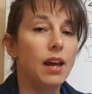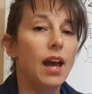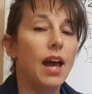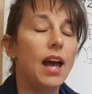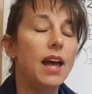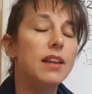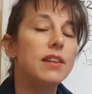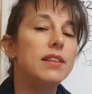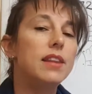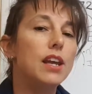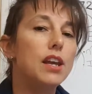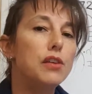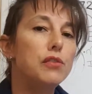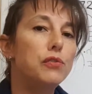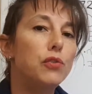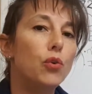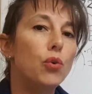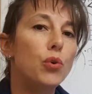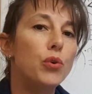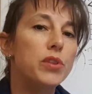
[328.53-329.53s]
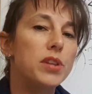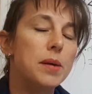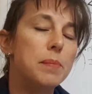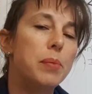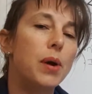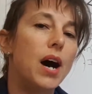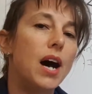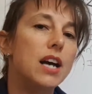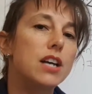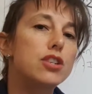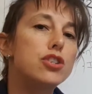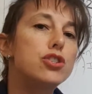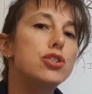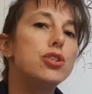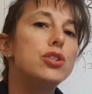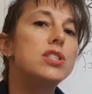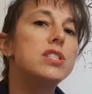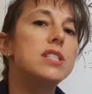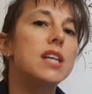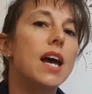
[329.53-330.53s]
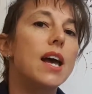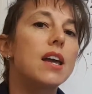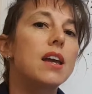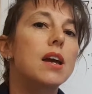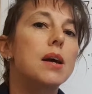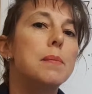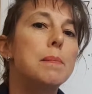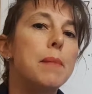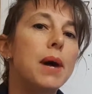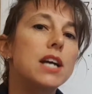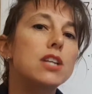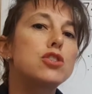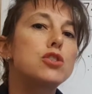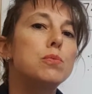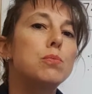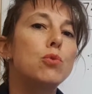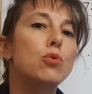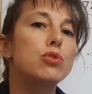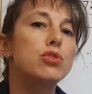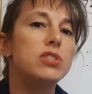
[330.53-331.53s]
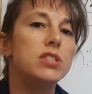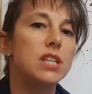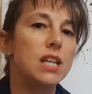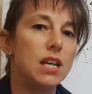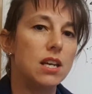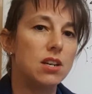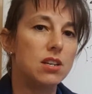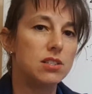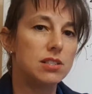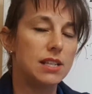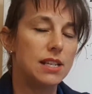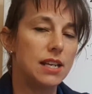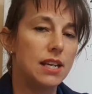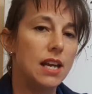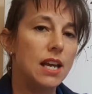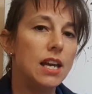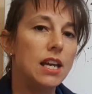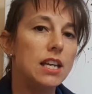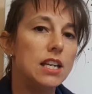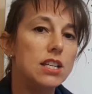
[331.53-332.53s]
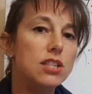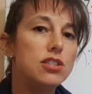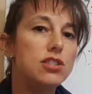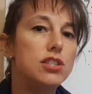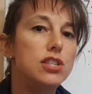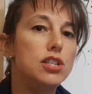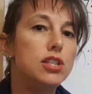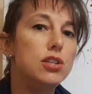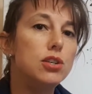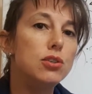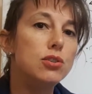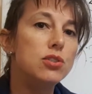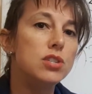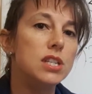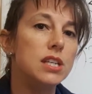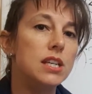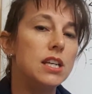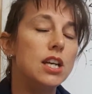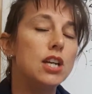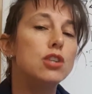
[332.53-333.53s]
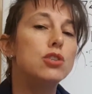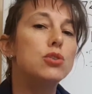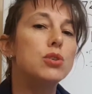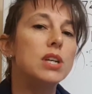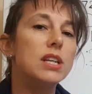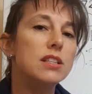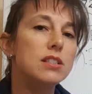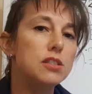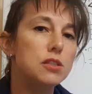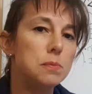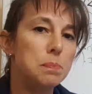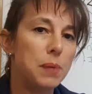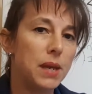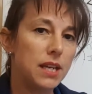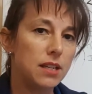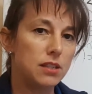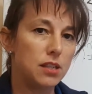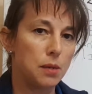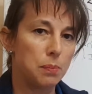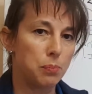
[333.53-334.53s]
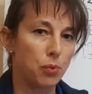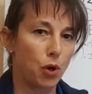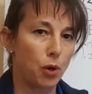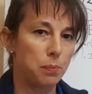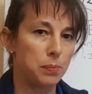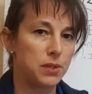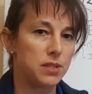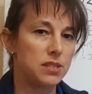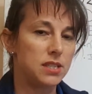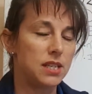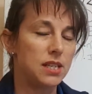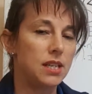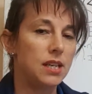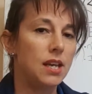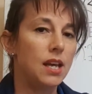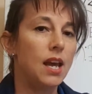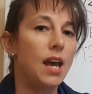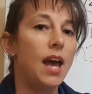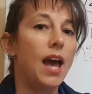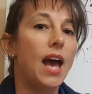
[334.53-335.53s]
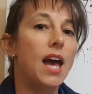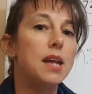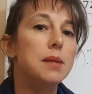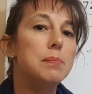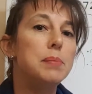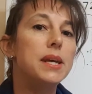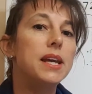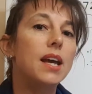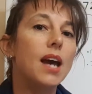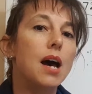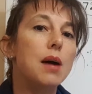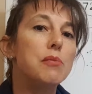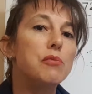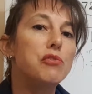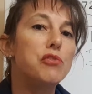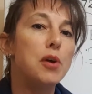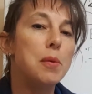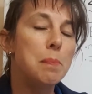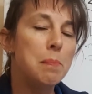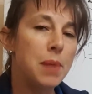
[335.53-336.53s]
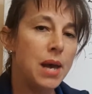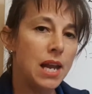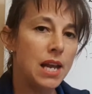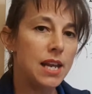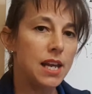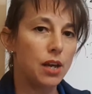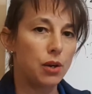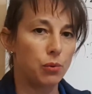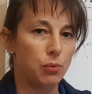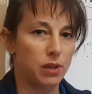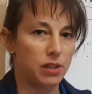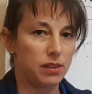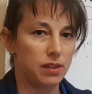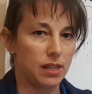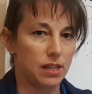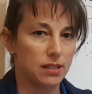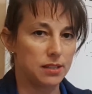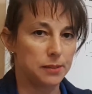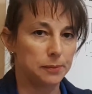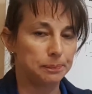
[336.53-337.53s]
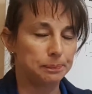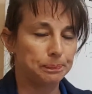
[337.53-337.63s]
and therefore the buyer should take much more seriously his duty to inspect the property and become familiar with it,